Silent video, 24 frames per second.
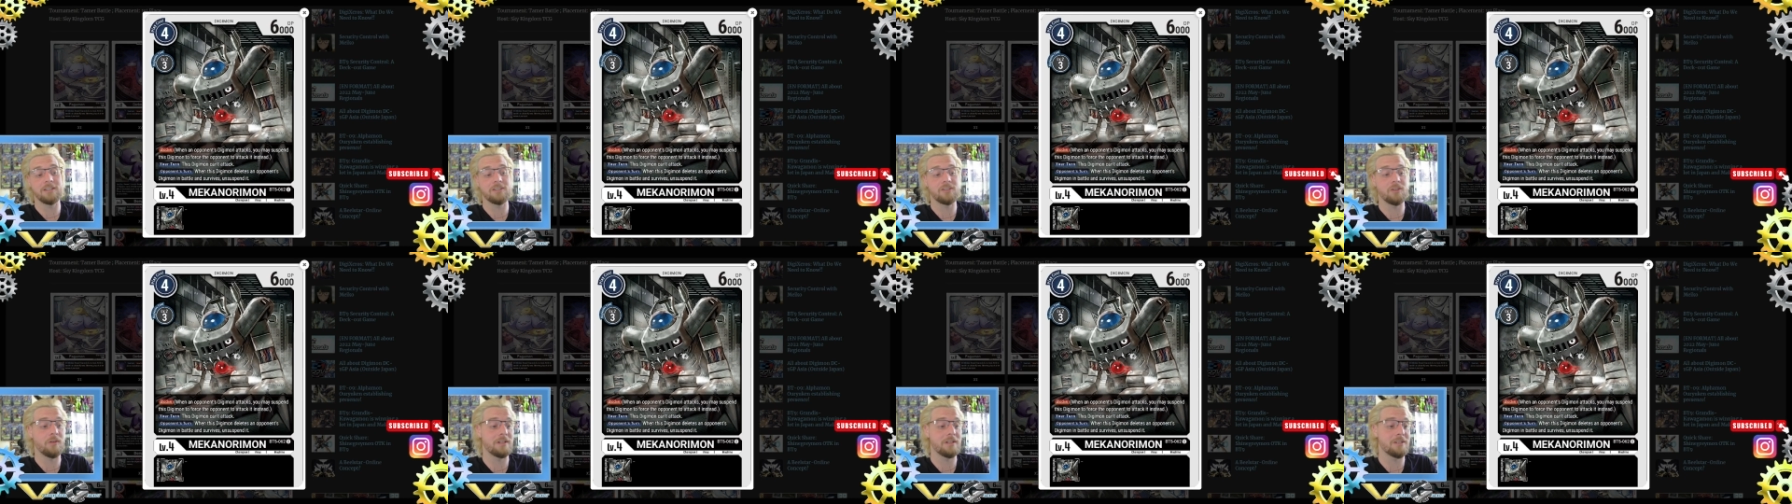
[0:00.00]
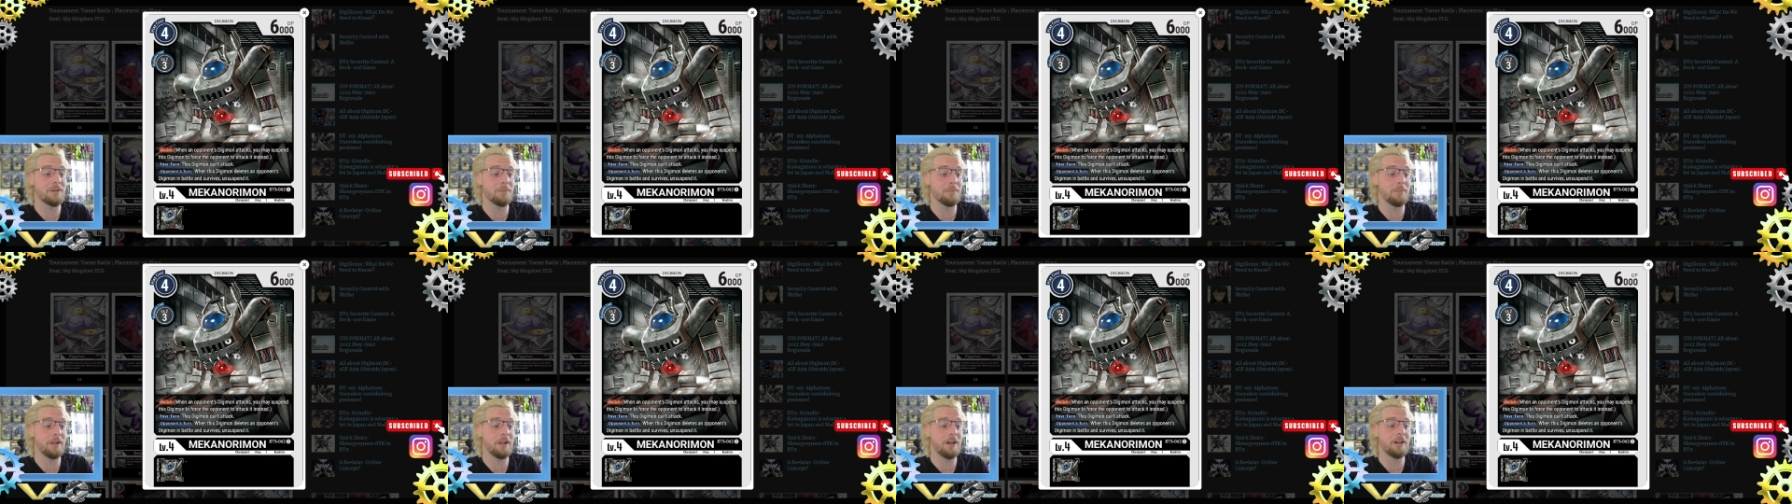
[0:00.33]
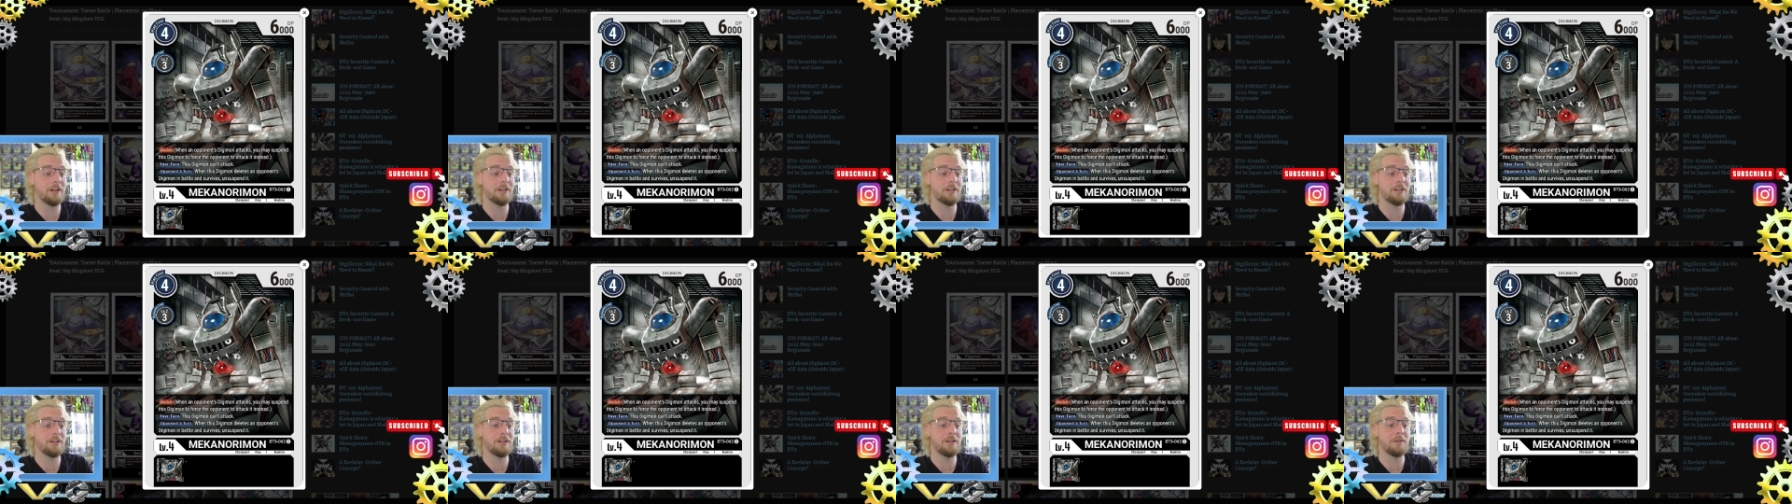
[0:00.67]
So it's a
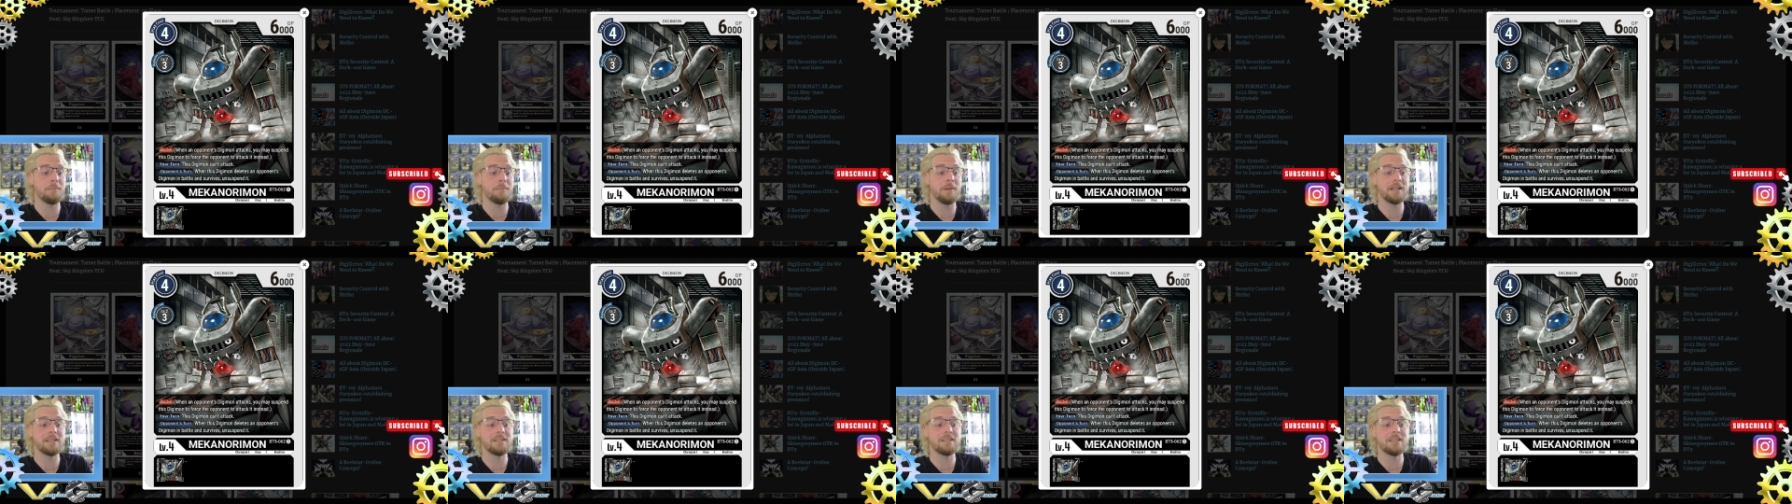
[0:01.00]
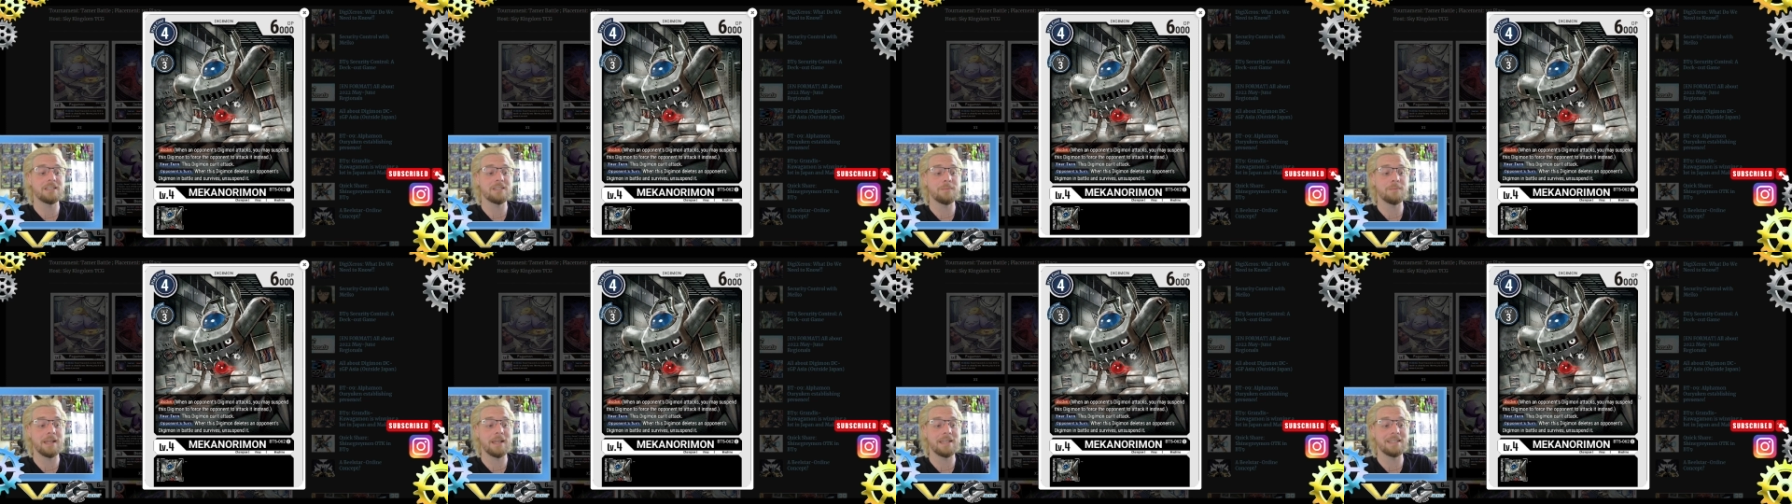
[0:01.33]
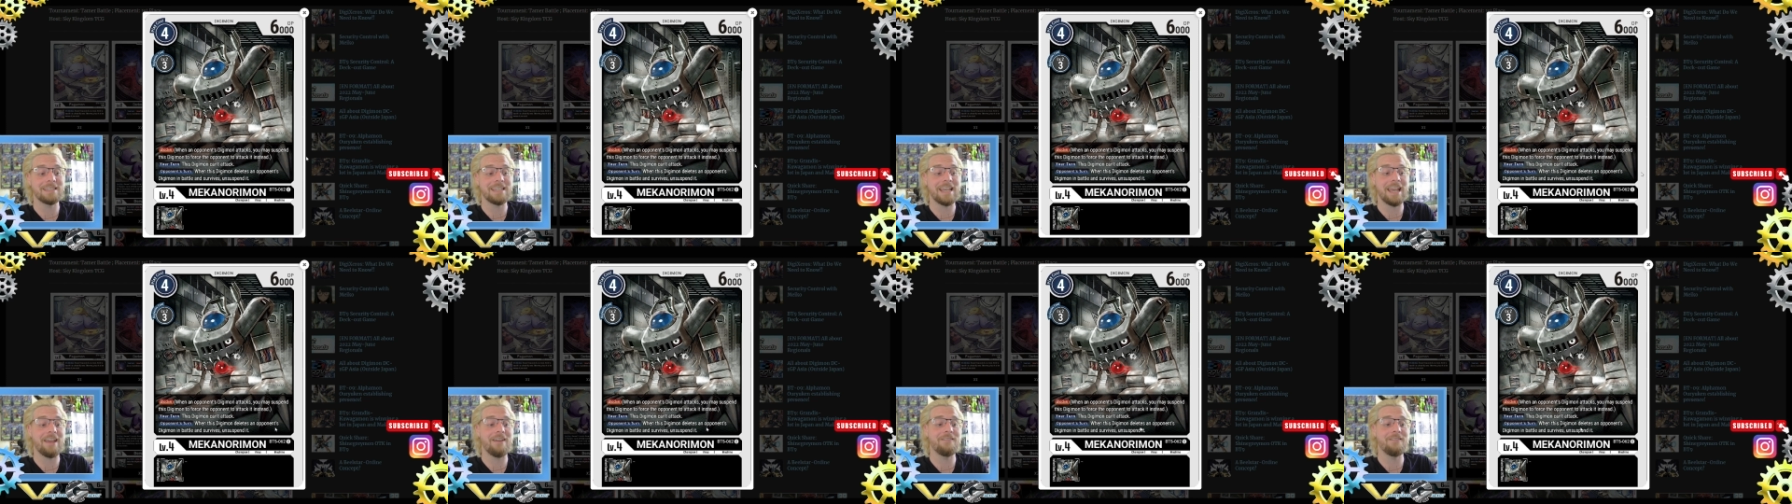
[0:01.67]
blocker, but
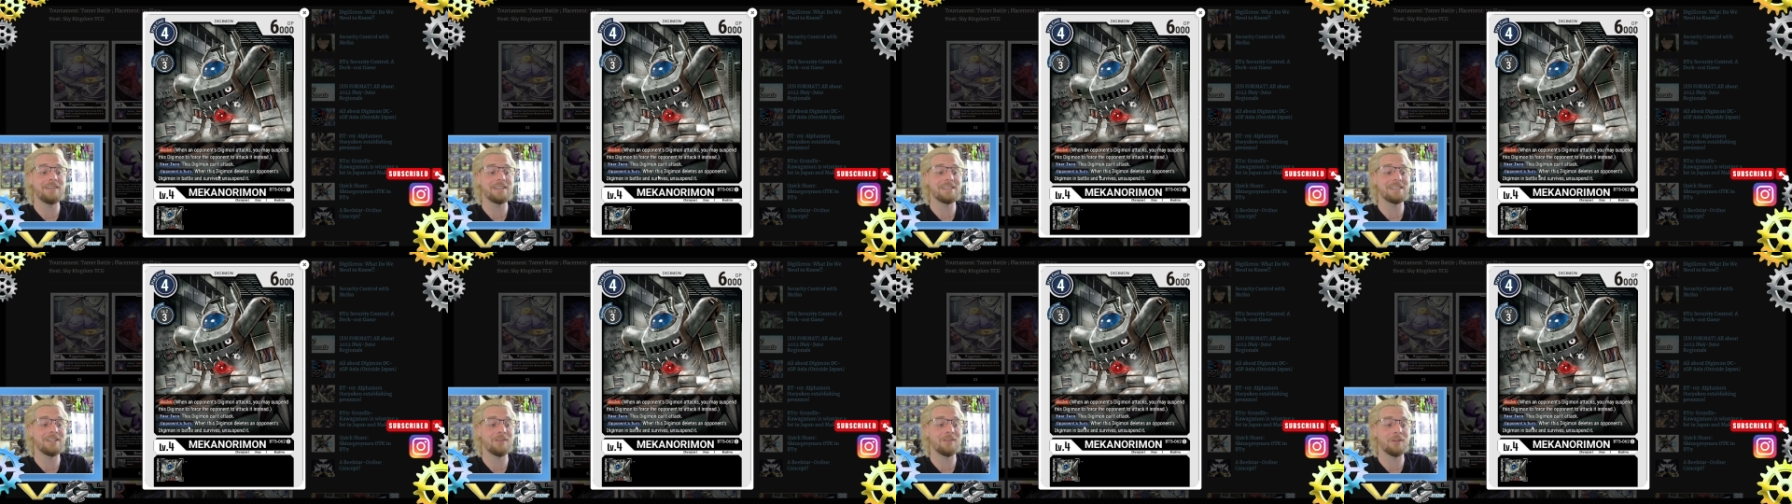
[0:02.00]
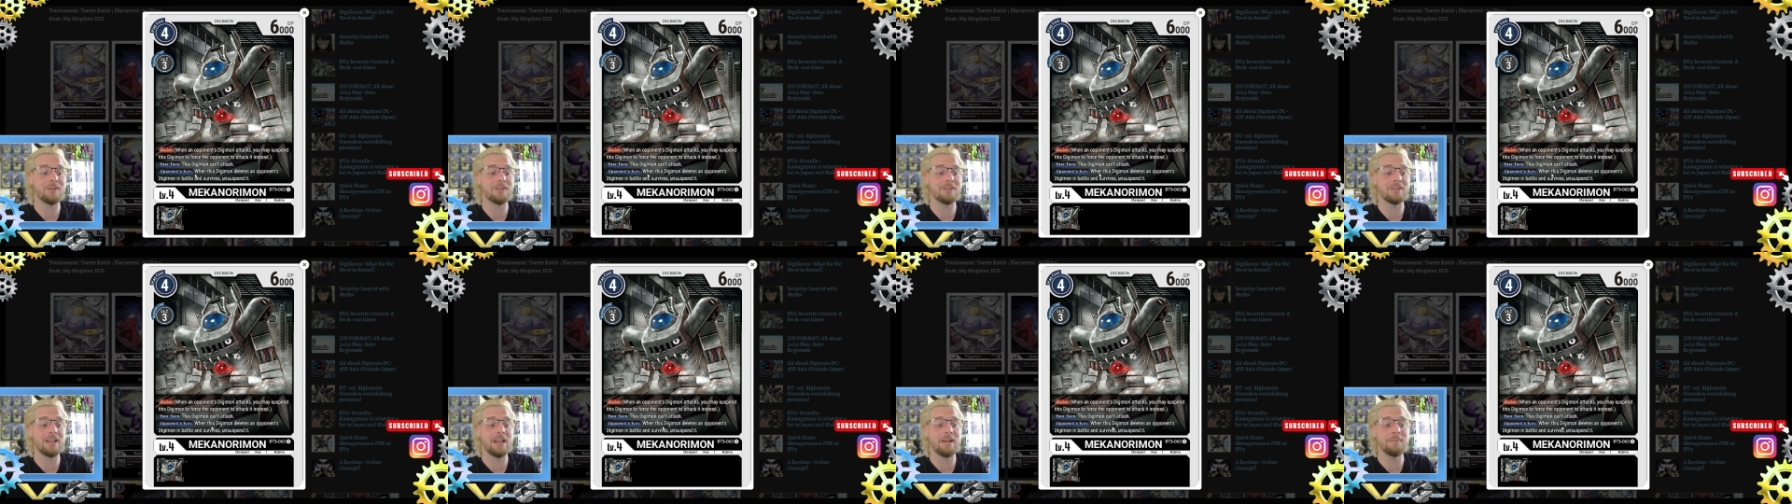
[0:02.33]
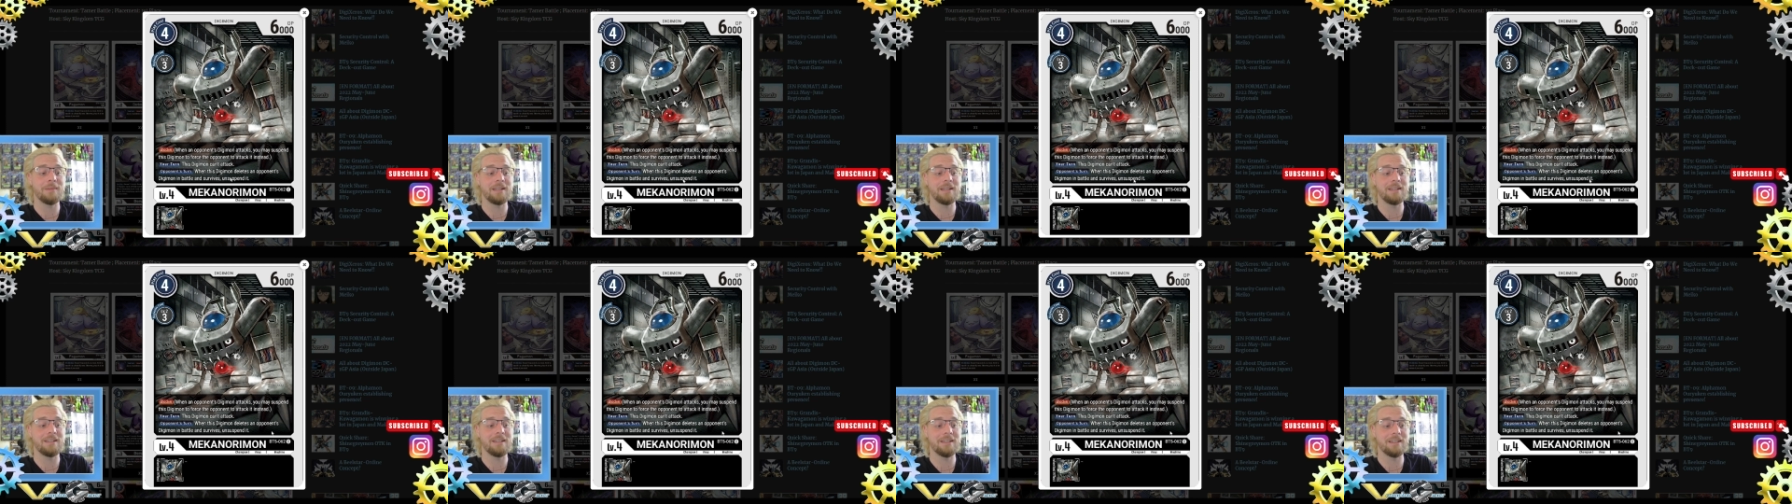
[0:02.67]
suspends every single time
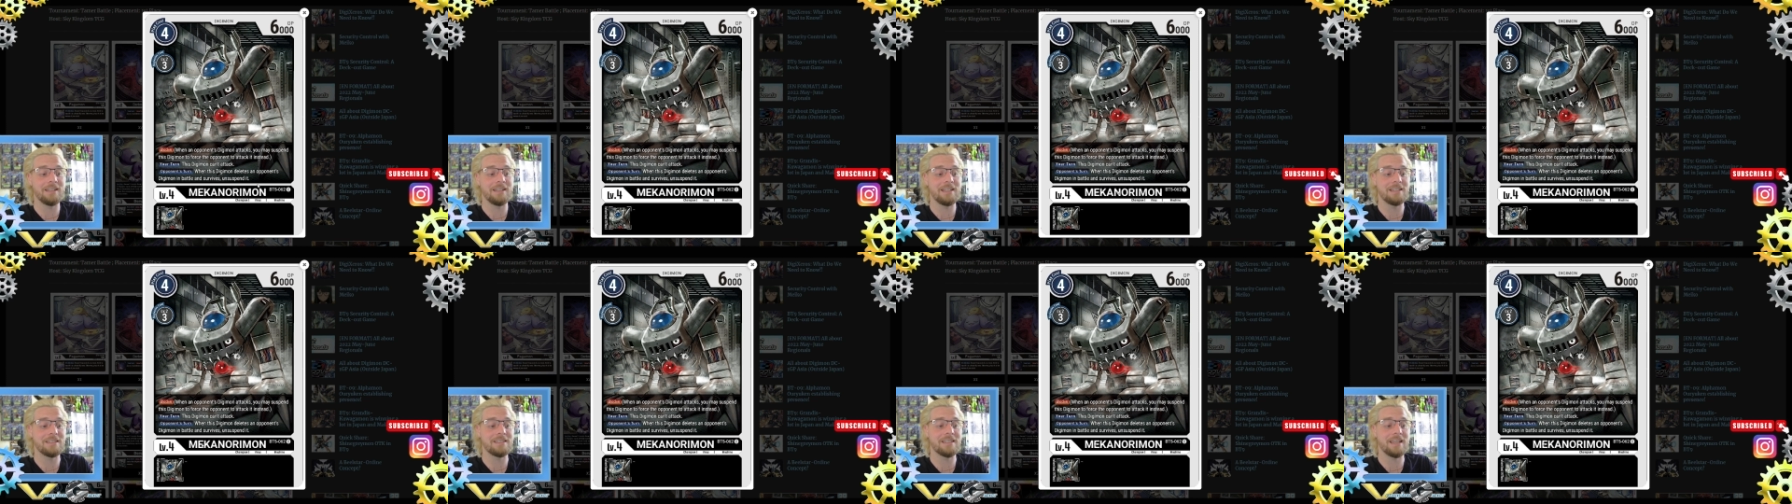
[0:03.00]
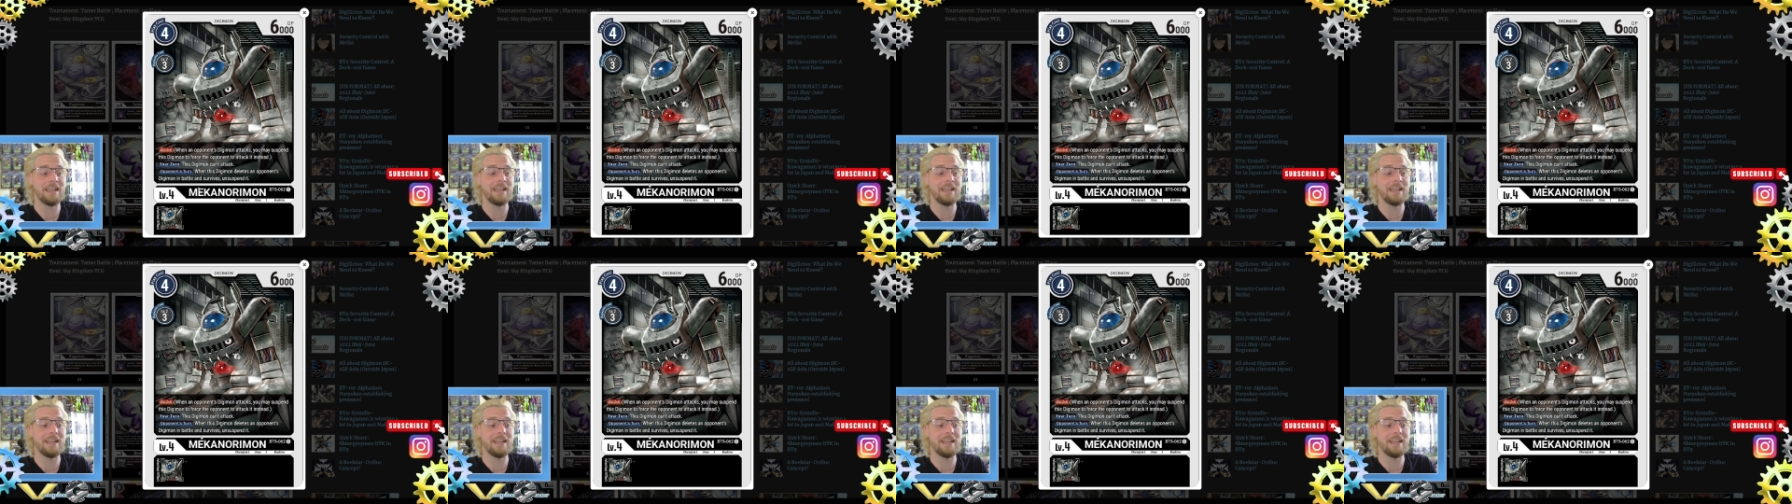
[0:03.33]
it deletes